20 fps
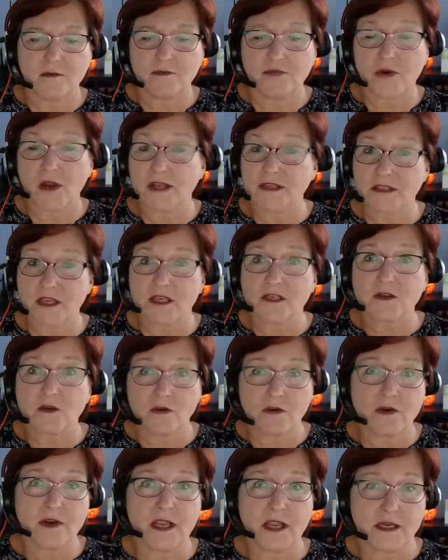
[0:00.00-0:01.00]
process
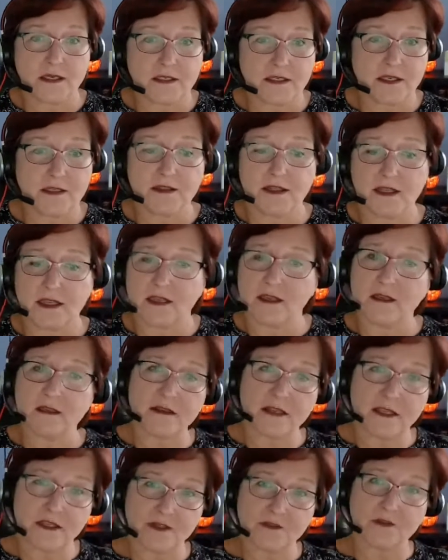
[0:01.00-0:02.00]
oriented. They
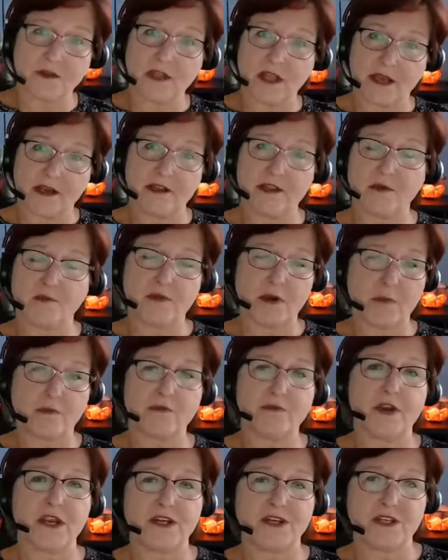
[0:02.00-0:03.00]
do a lot of their
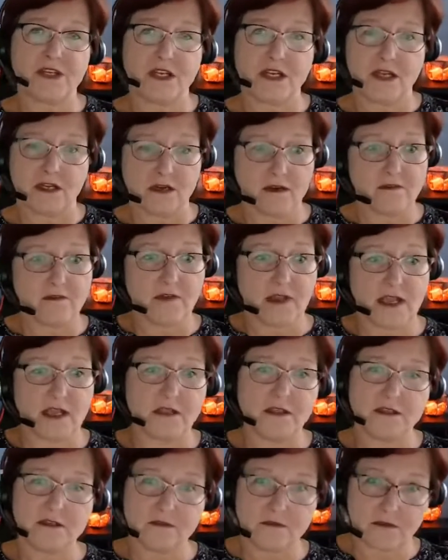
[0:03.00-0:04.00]
preparation in
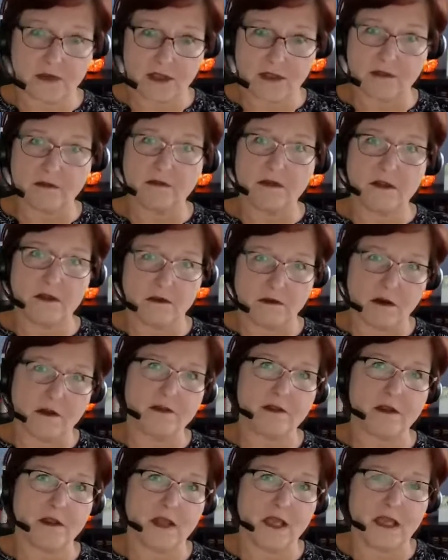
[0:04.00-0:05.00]
advance of when, all
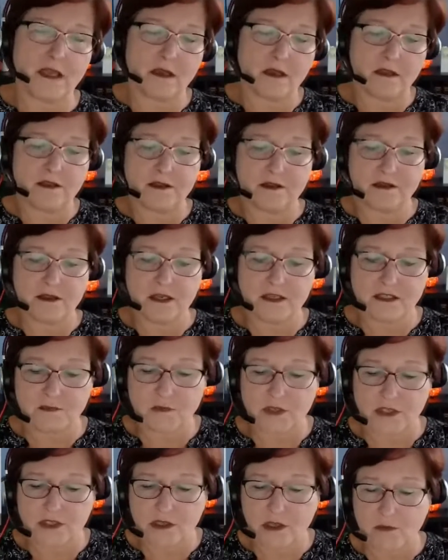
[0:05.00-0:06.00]
the
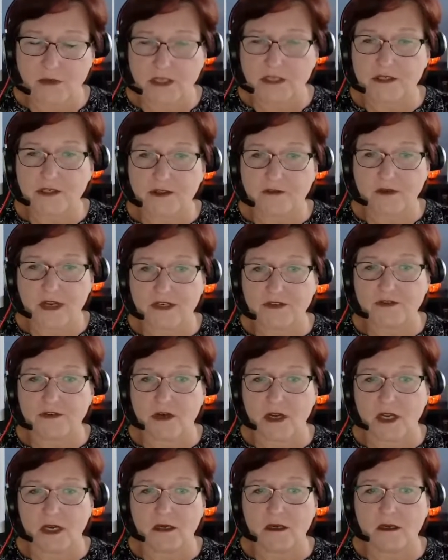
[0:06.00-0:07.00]
customers come into the
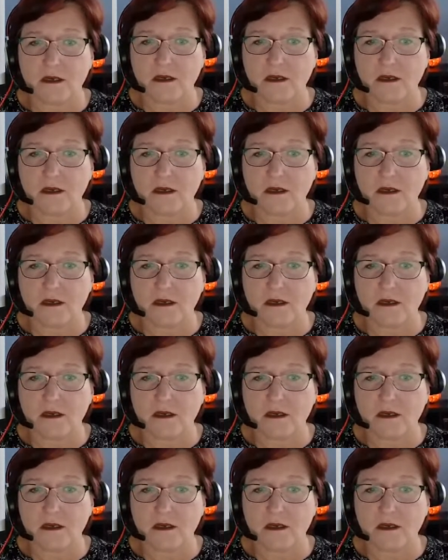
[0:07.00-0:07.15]
restaurant.